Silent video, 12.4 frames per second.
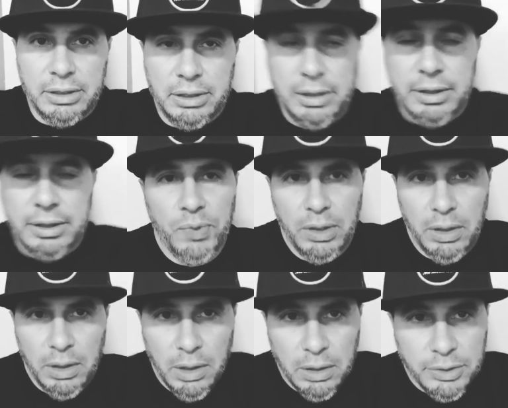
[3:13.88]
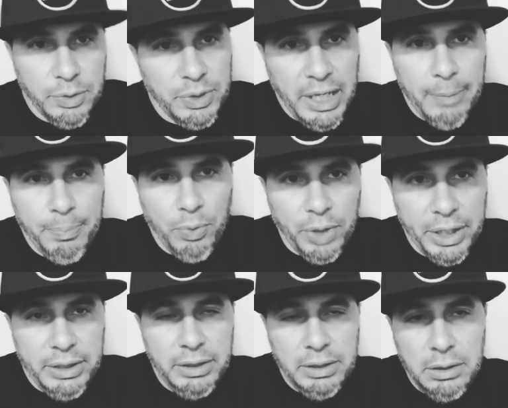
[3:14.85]
So at that point, I
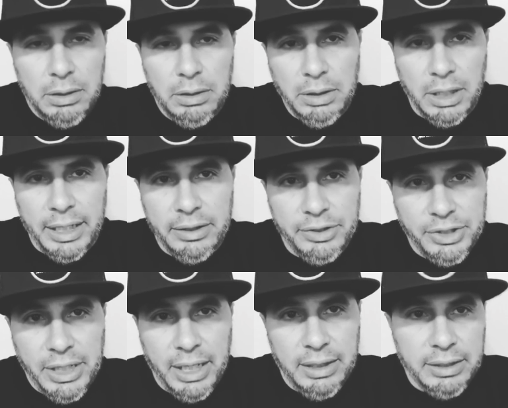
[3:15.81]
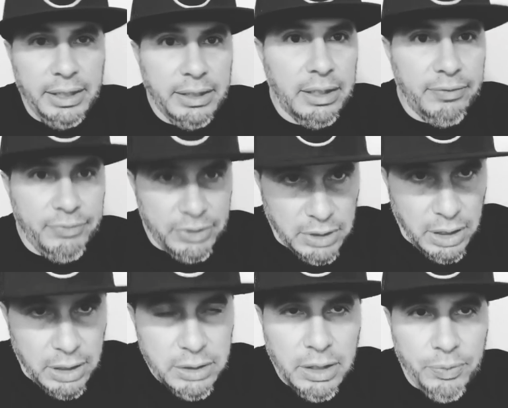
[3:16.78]
understand that they love their dog. They want to give them a
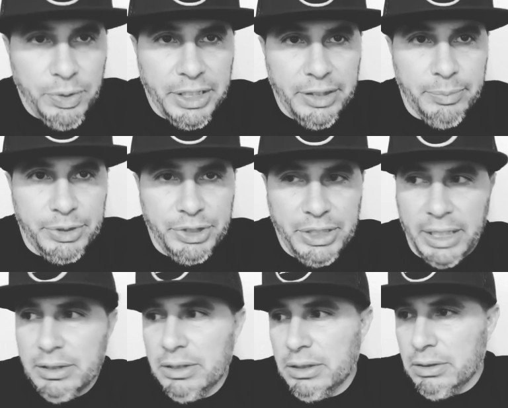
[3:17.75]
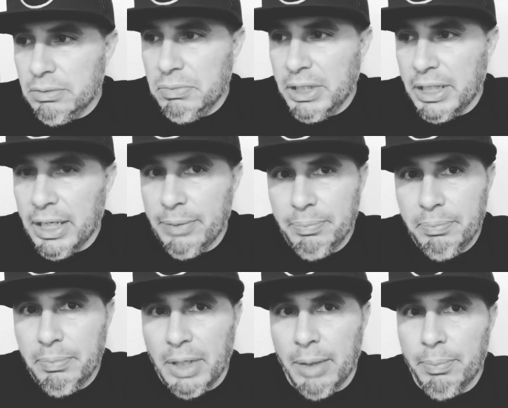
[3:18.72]
chance, and I'm on
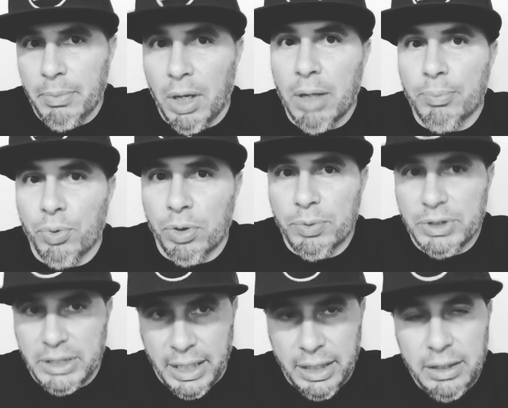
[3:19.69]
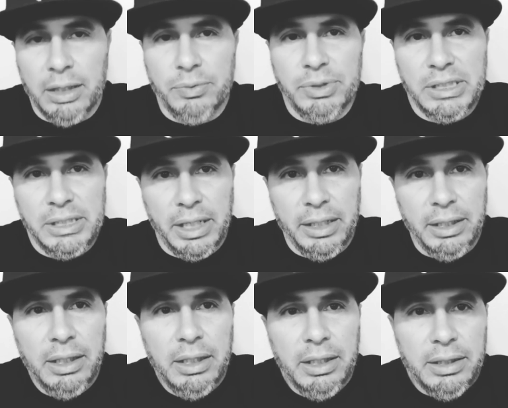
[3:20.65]
board with that. I always say,
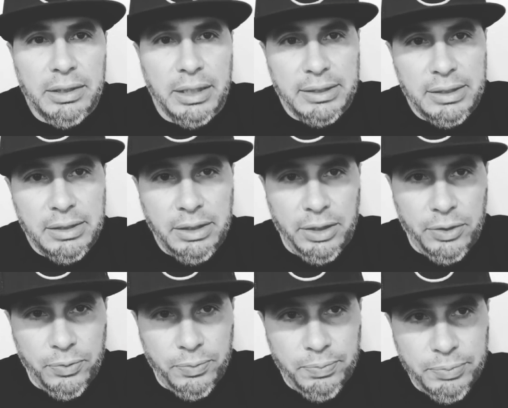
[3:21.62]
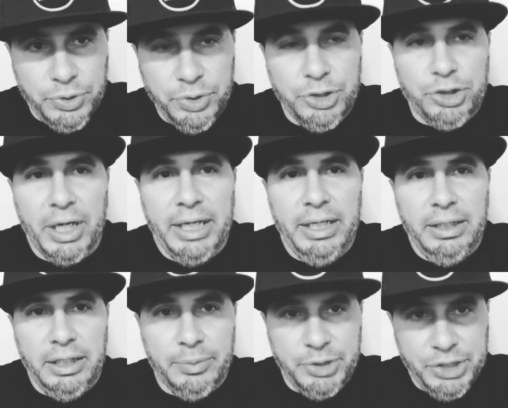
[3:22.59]
let's, do the training, give them a chance, see how
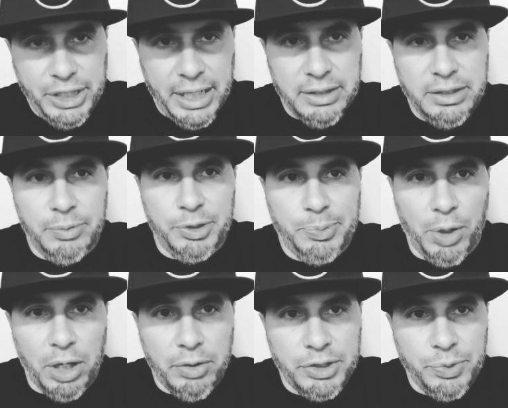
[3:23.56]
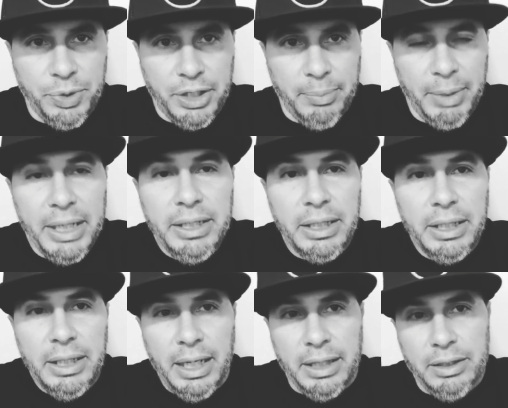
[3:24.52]
much progress we can make, and then we can
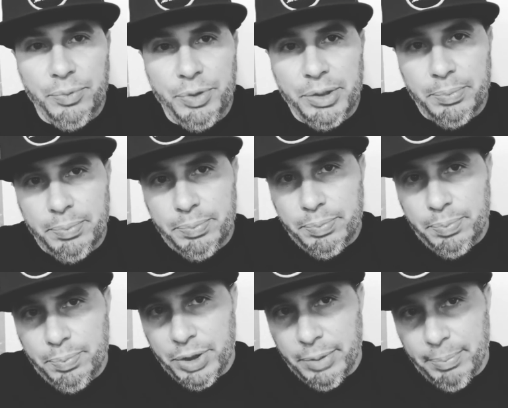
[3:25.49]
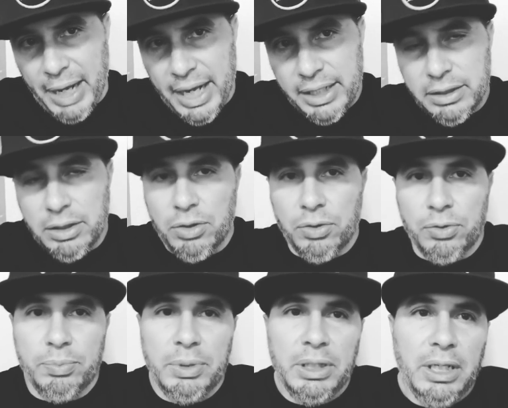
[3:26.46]
put him back in the home,
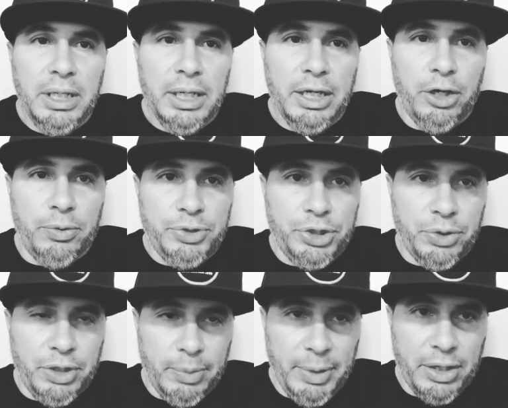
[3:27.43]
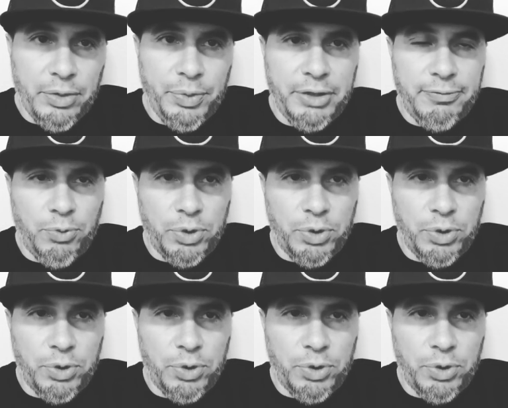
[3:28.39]
help show them how to reinforce everything,